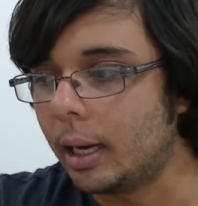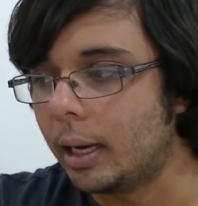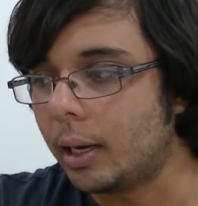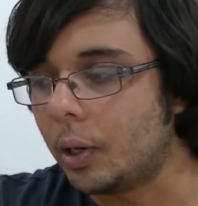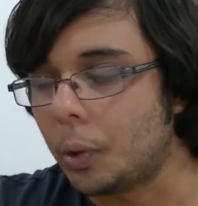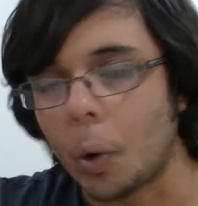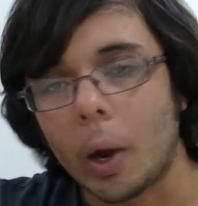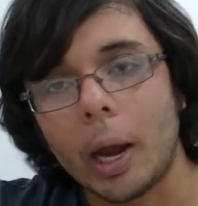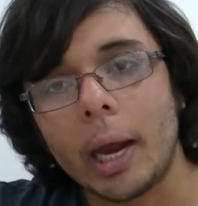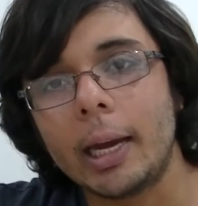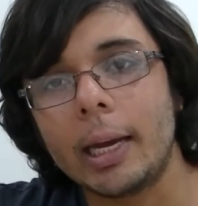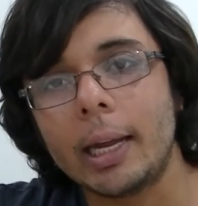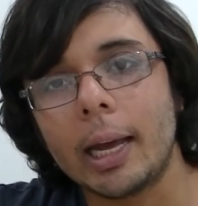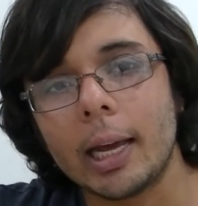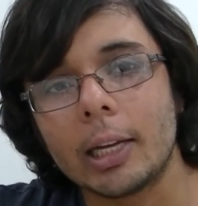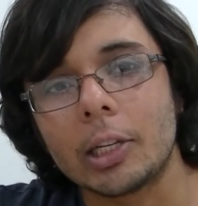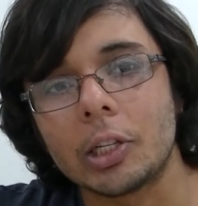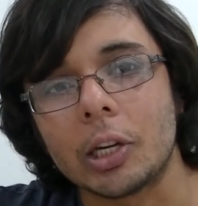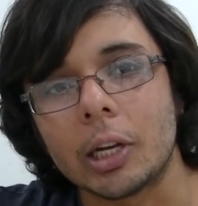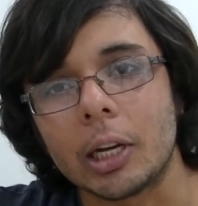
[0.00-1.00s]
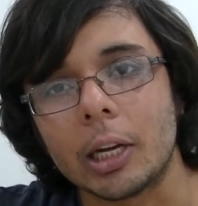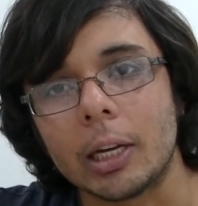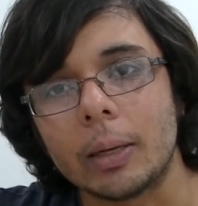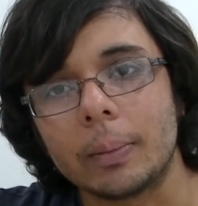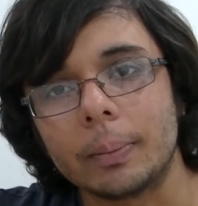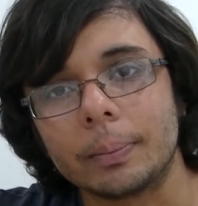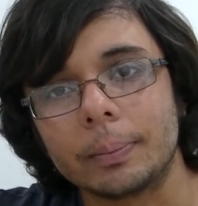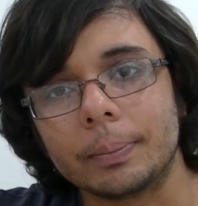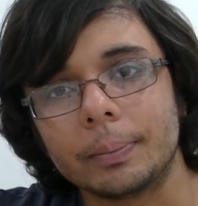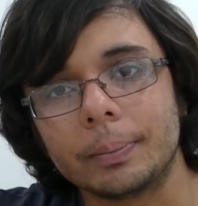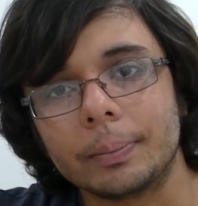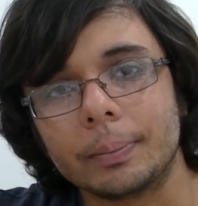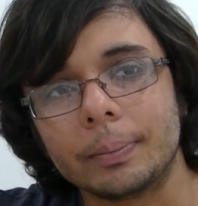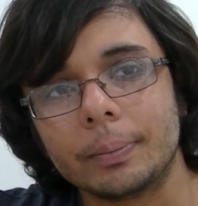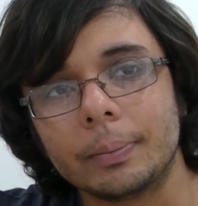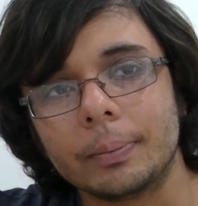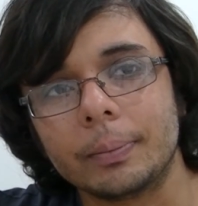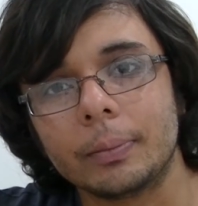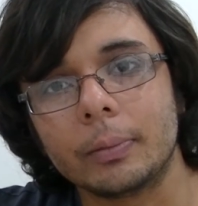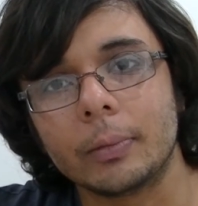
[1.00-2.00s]
Your ADHD
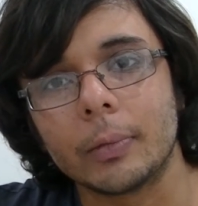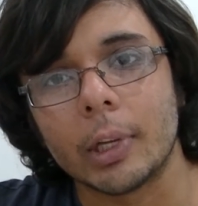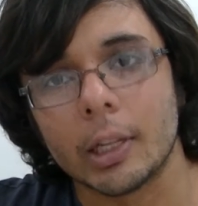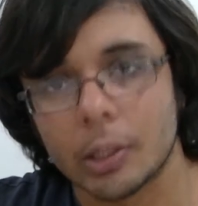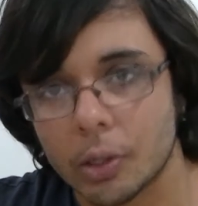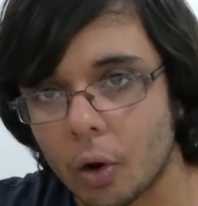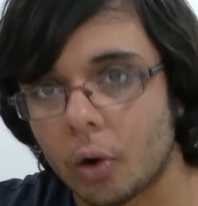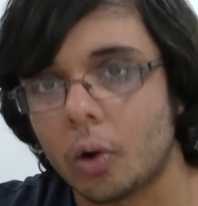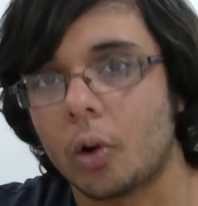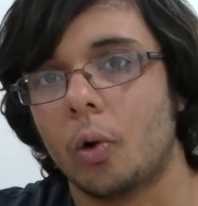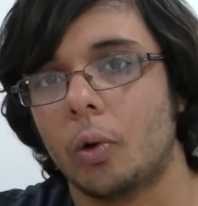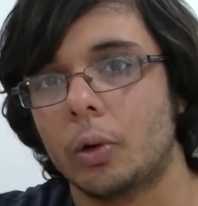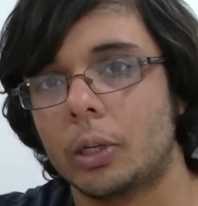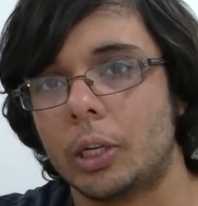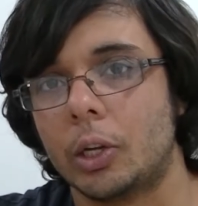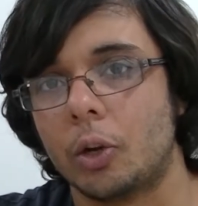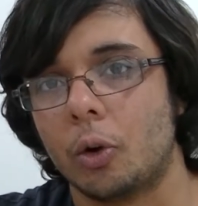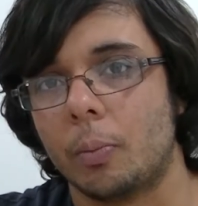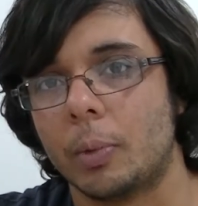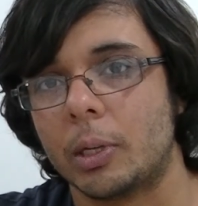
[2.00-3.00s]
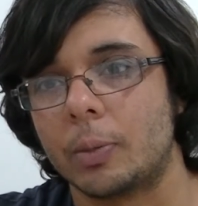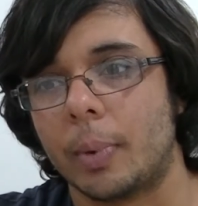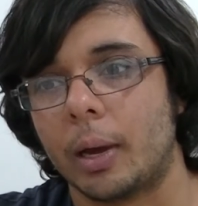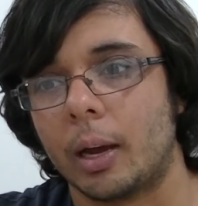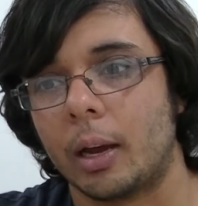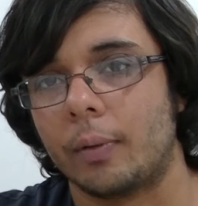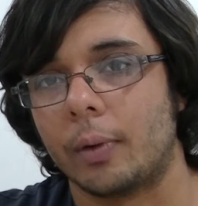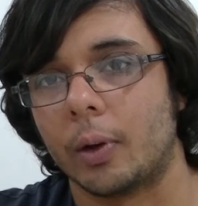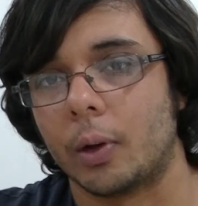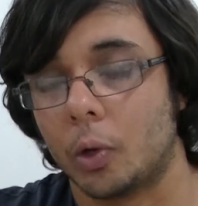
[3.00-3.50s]
is not causing your misbehavior.